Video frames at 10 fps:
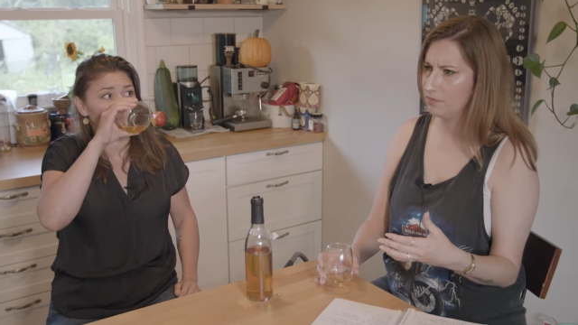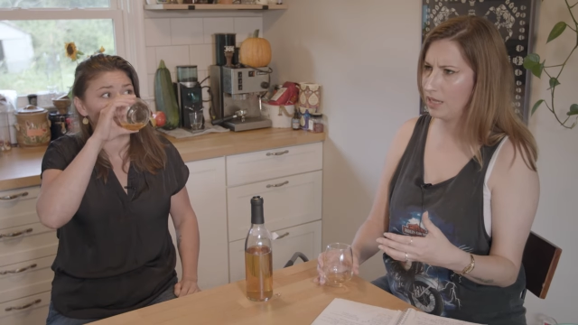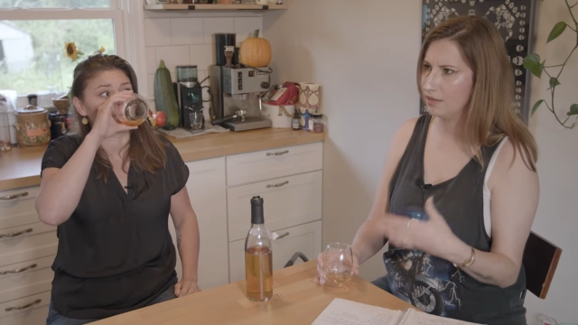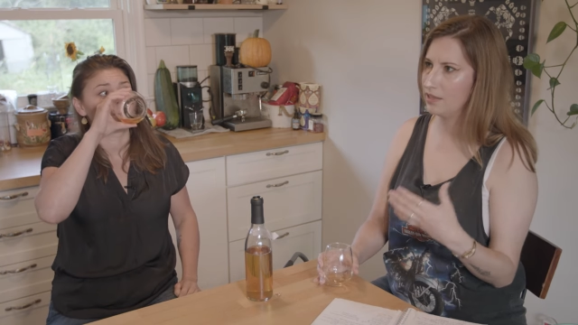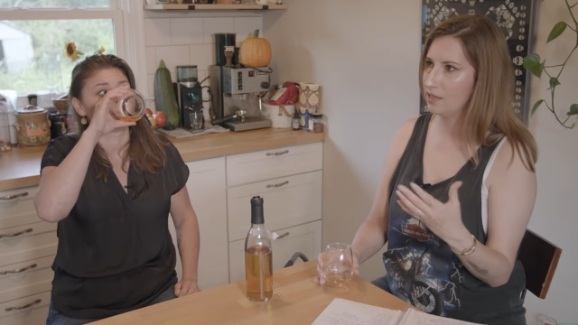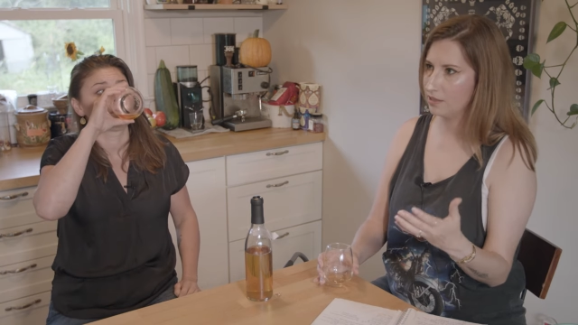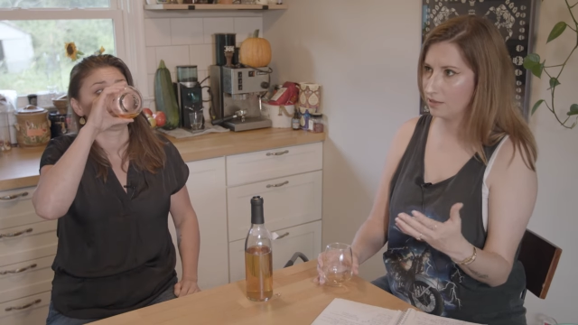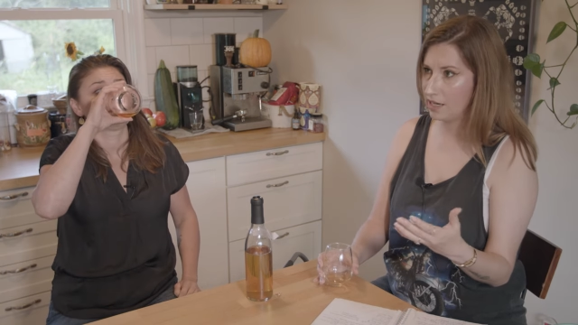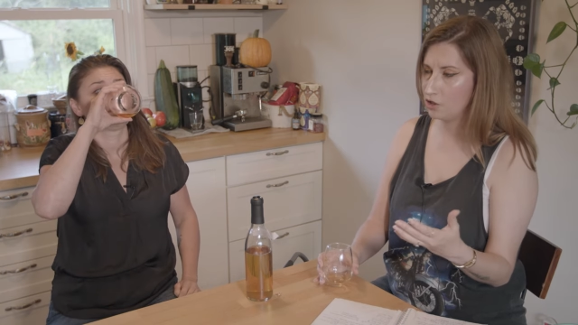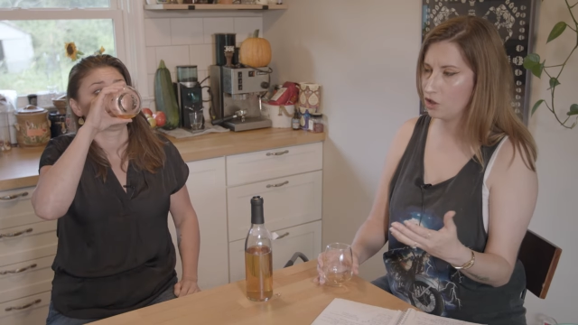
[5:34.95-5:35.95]
Speaker 1: yeah,
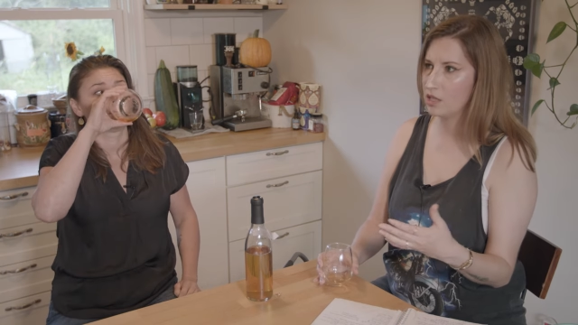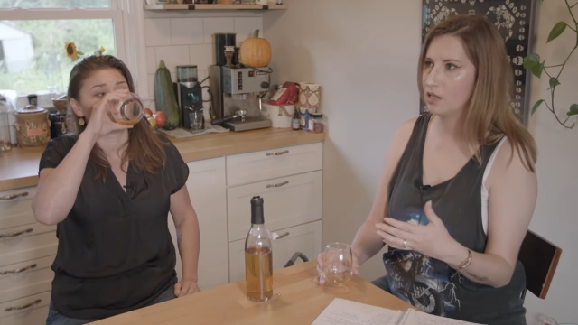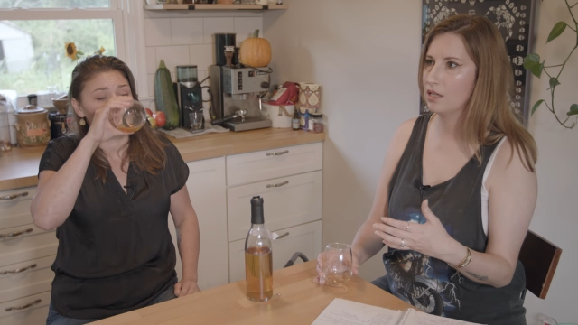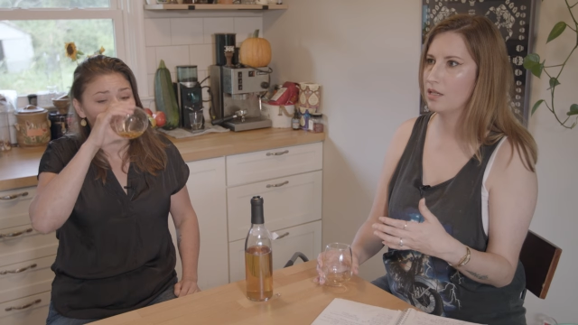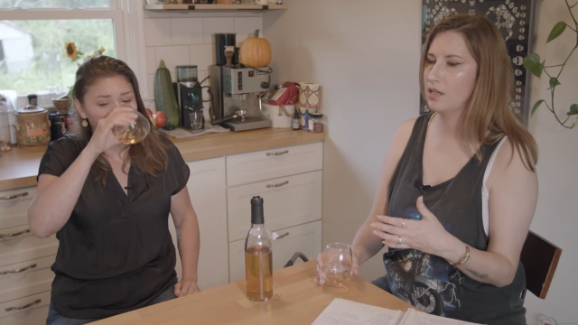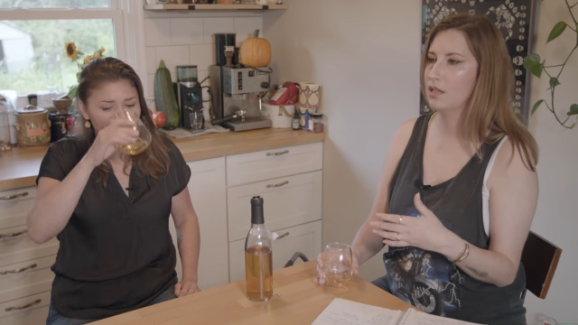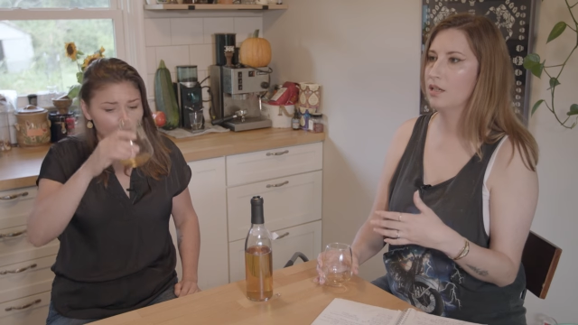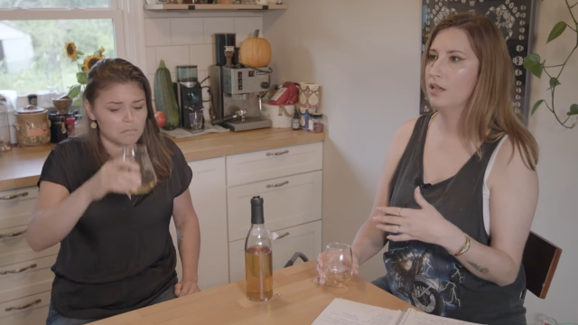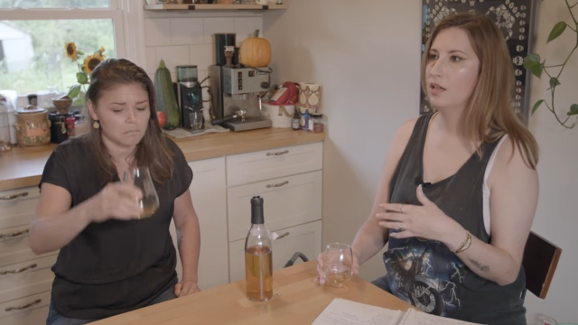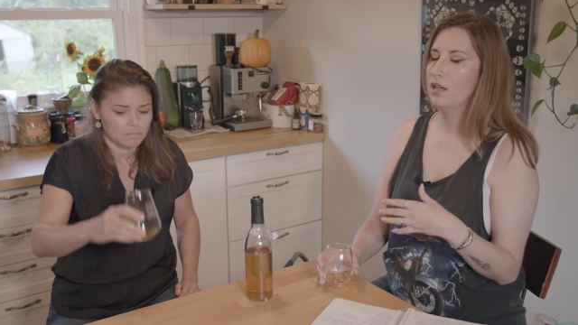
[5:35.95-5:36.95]
sanitization and,
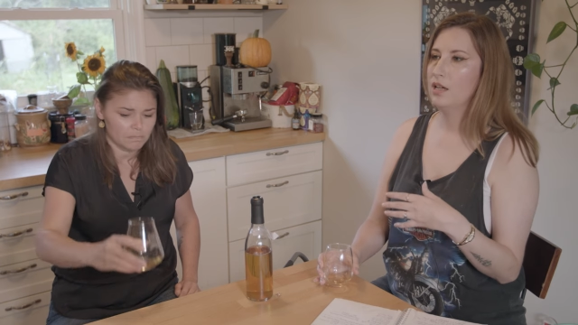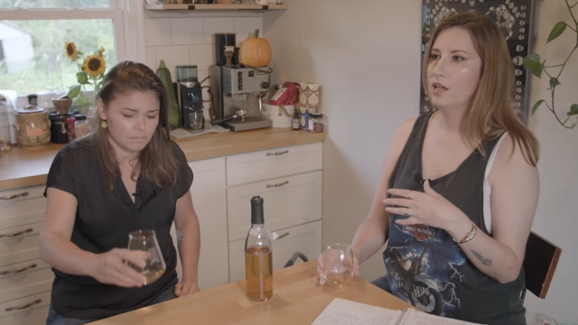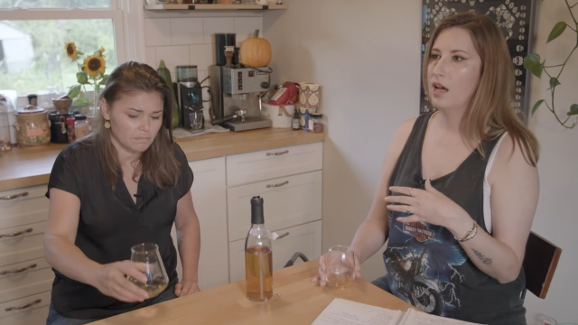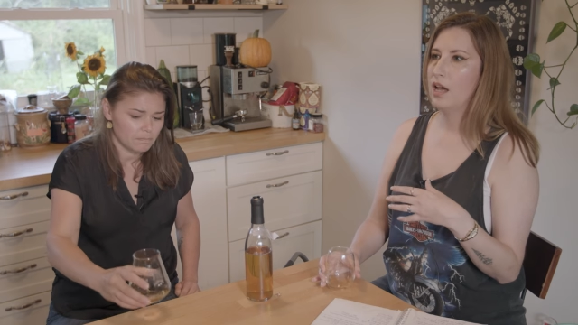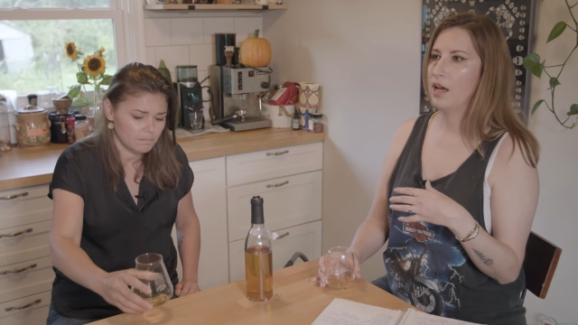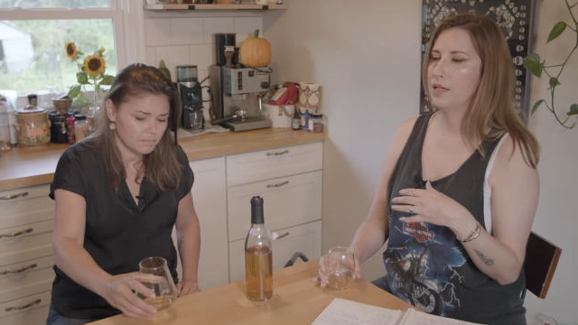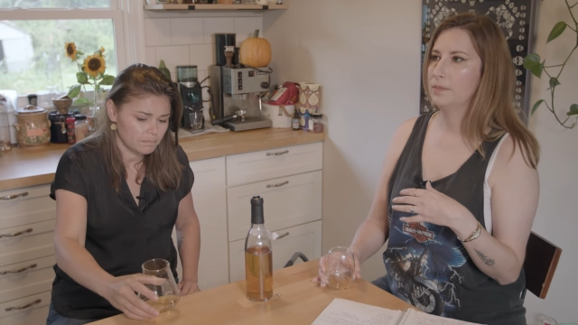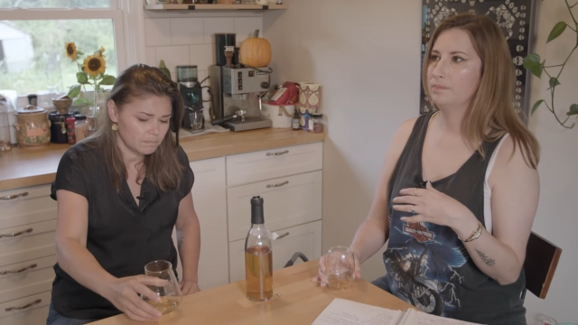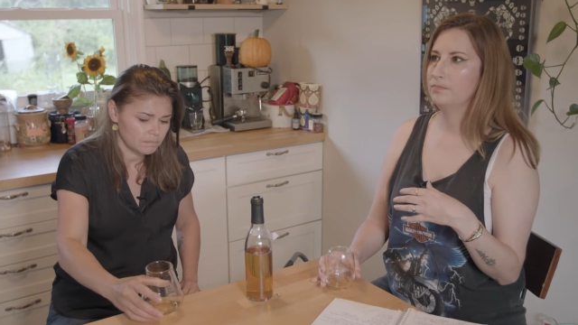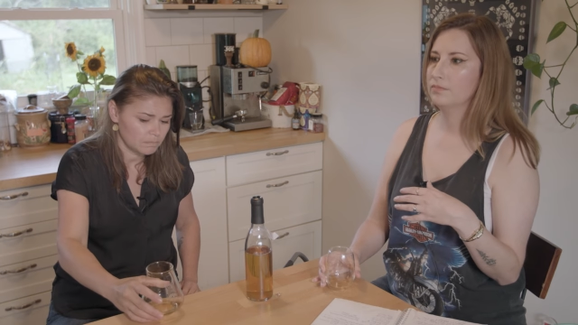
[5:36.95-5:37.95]

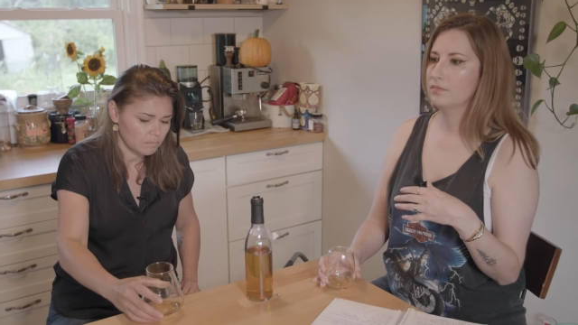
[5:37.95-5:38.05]
um,